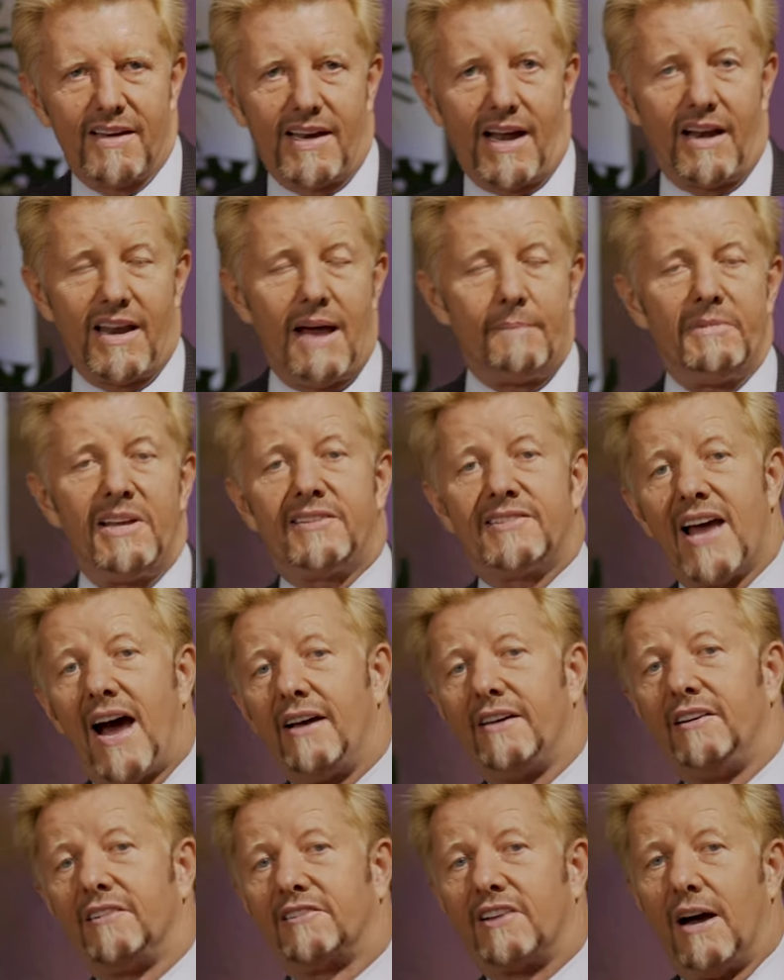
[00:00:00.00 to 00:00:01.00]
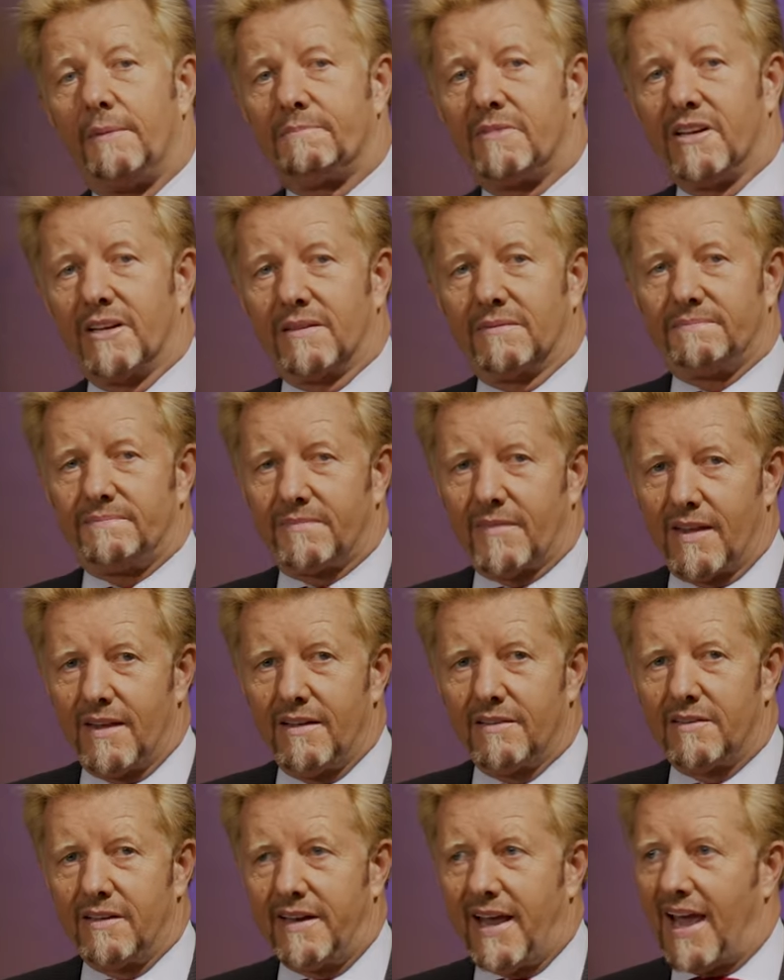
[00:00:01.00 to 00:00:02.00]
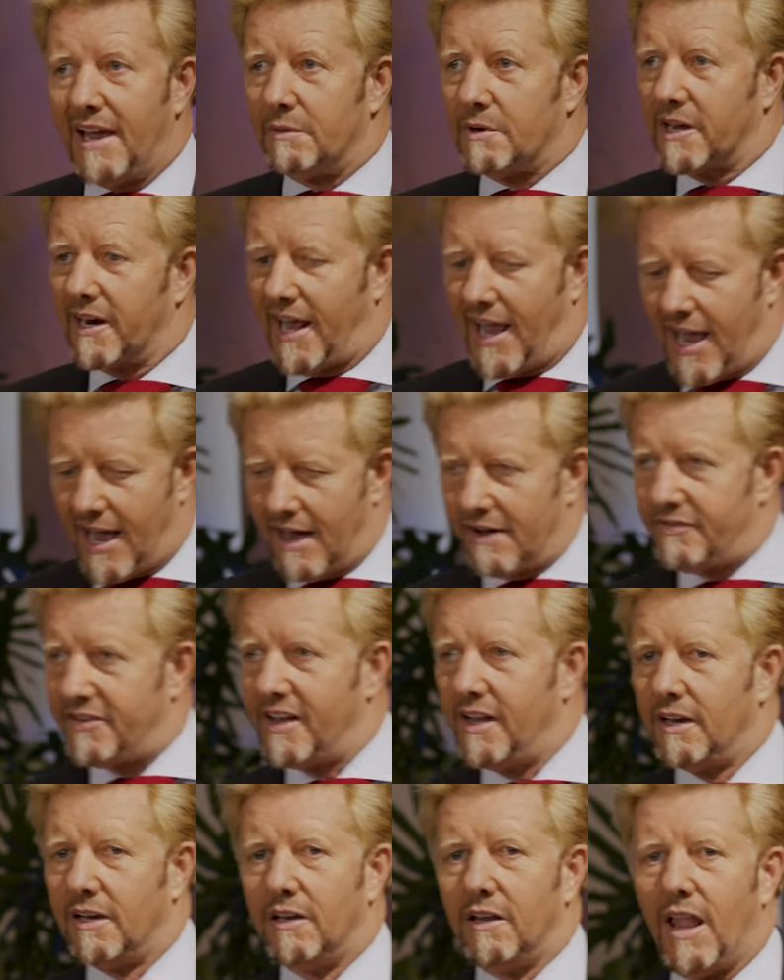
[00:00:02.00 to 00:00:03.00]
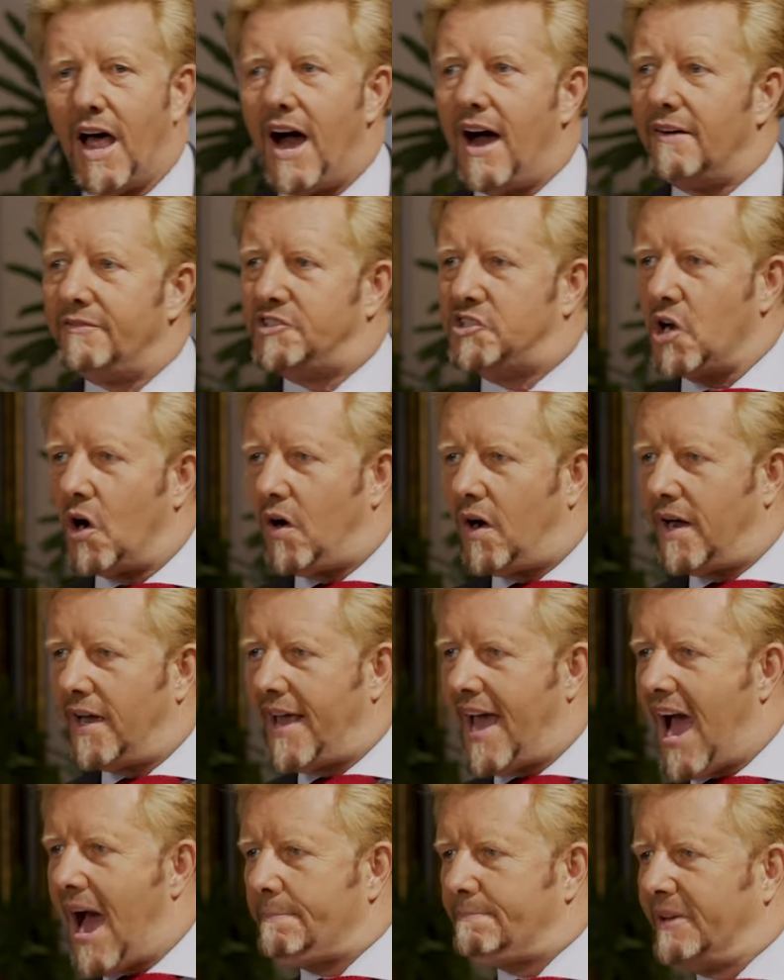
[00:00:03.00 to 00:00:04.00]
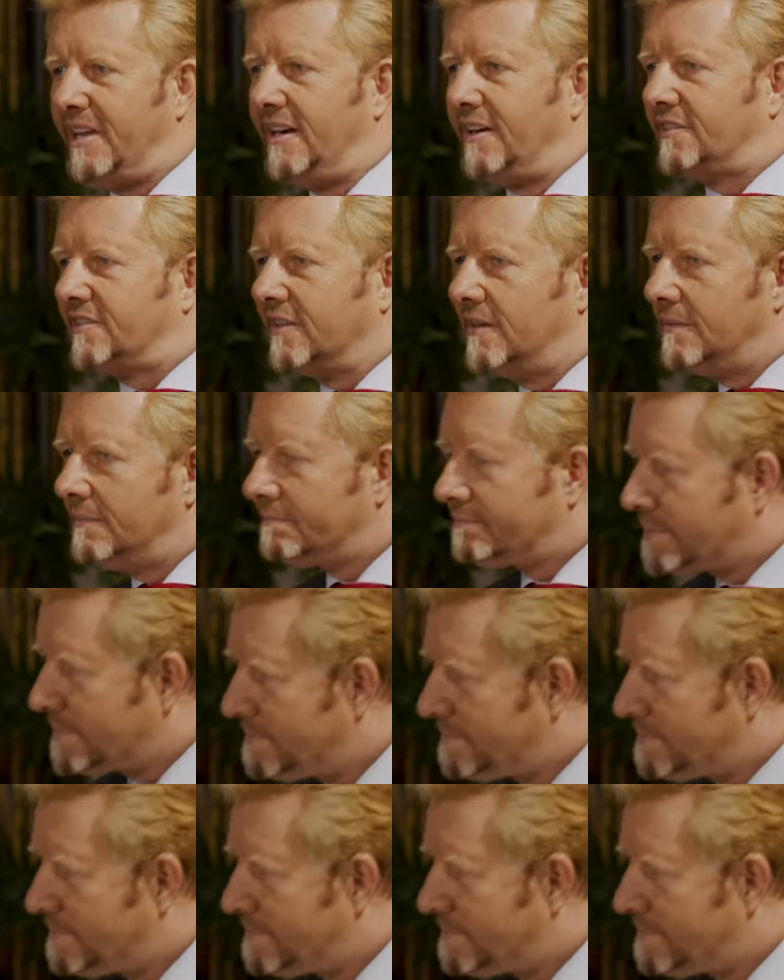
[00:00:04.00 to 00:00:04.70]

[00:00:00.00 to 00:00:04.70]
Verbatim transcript: Now, let me tell you something. Today we're going to have love, joy, happiness, and